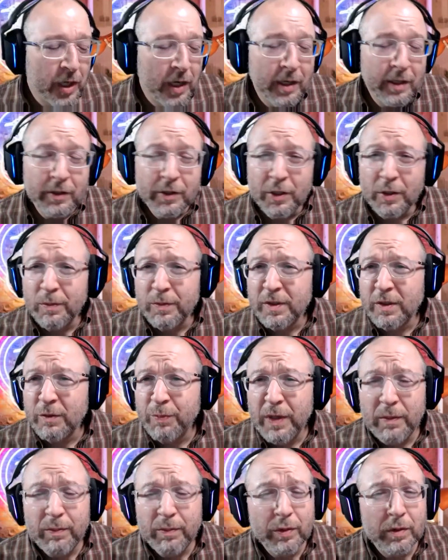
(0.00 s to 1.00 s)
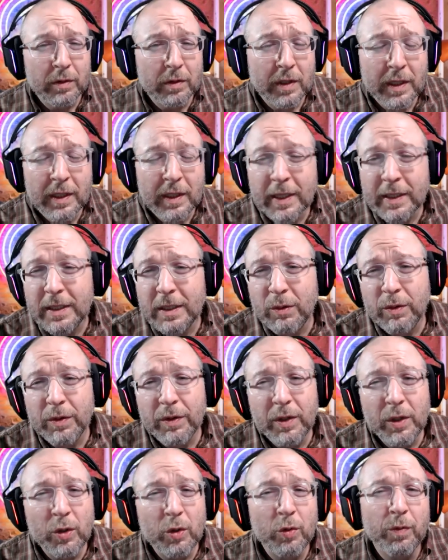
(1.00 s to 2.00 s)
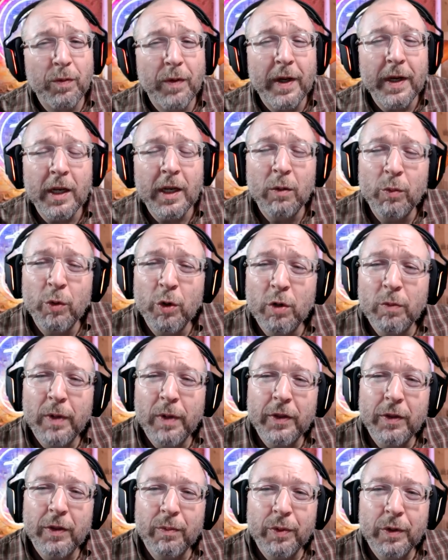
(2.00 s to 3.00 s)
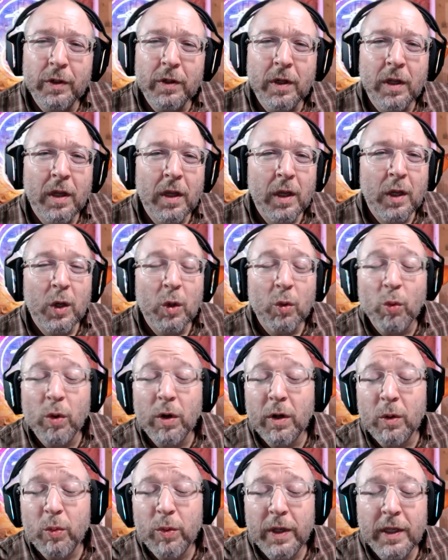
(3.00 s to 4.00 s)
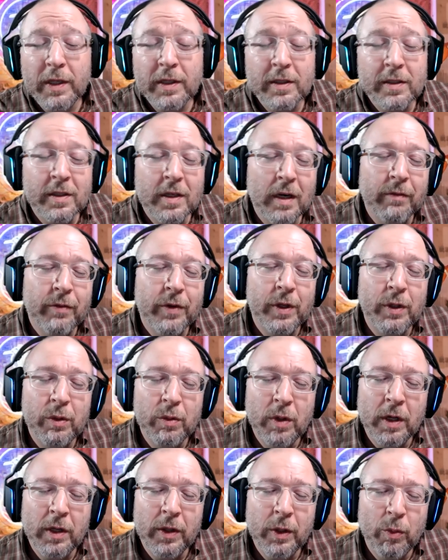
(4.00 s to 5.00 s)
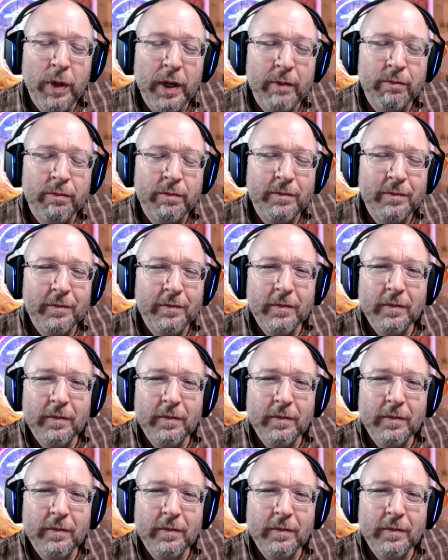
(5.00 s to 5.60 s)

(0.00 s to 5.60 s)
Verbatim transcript: Jon, in terms of people connecting with you, finding out more about the book, where do we discover you on the web?